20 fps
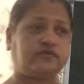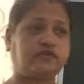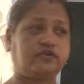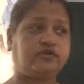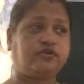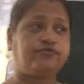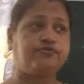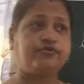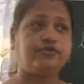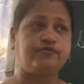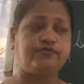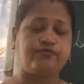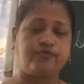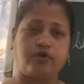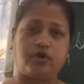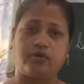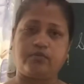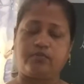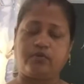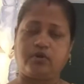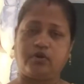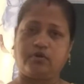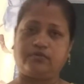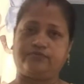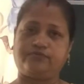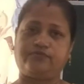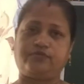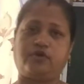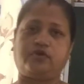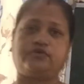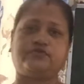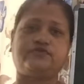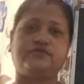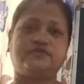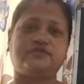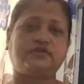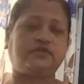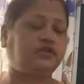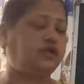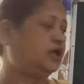is a different form of
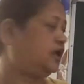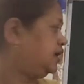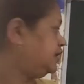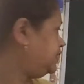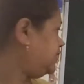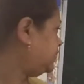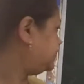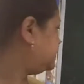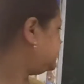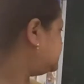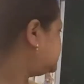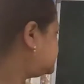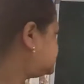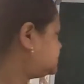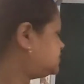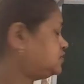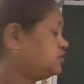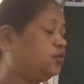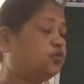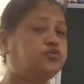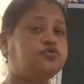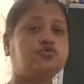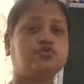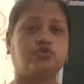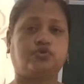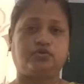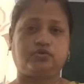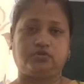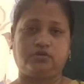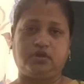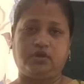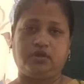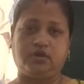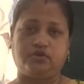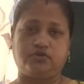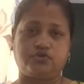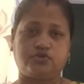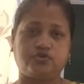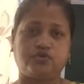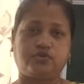oxygen, that is ozone.
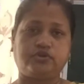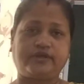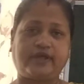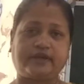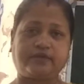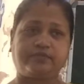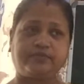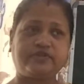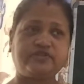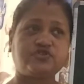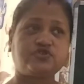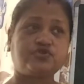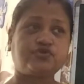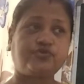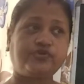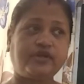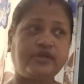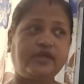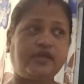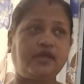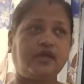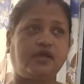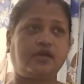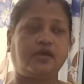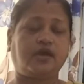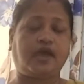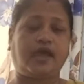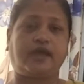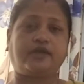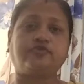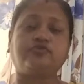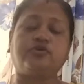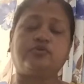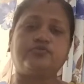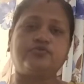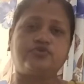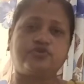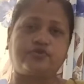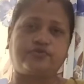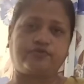So that means three
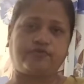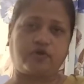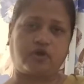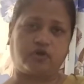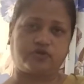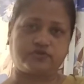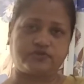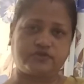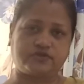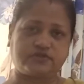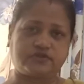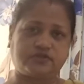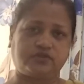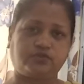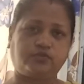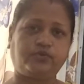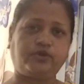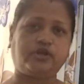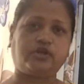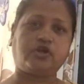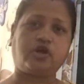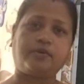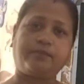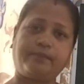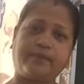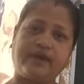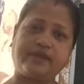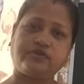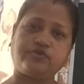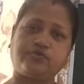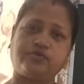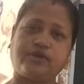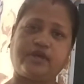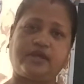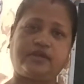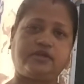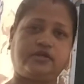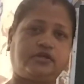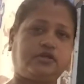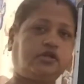atoms of oxygen will combine
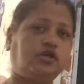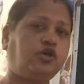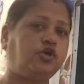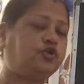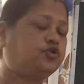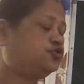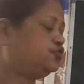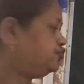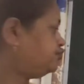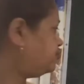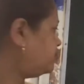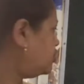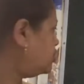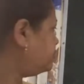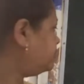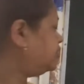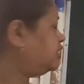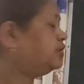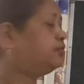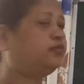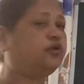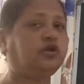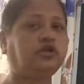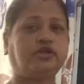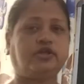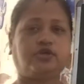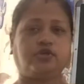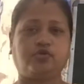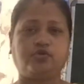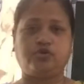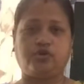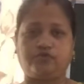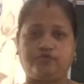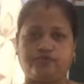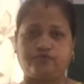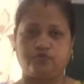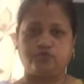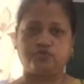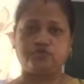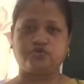together to form a molecule of
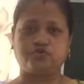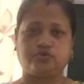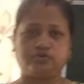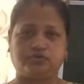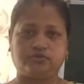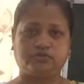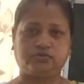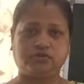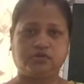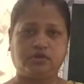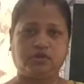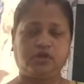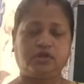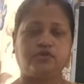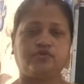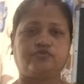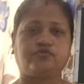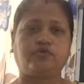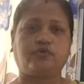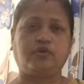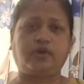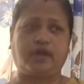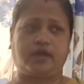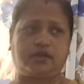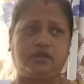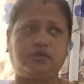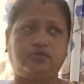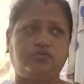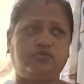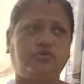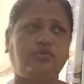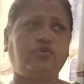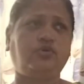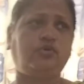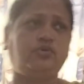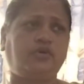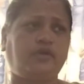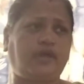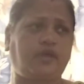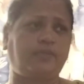ozone. So, and you
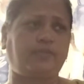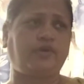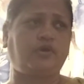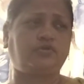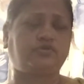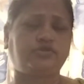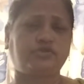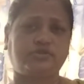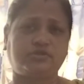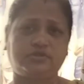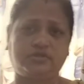know about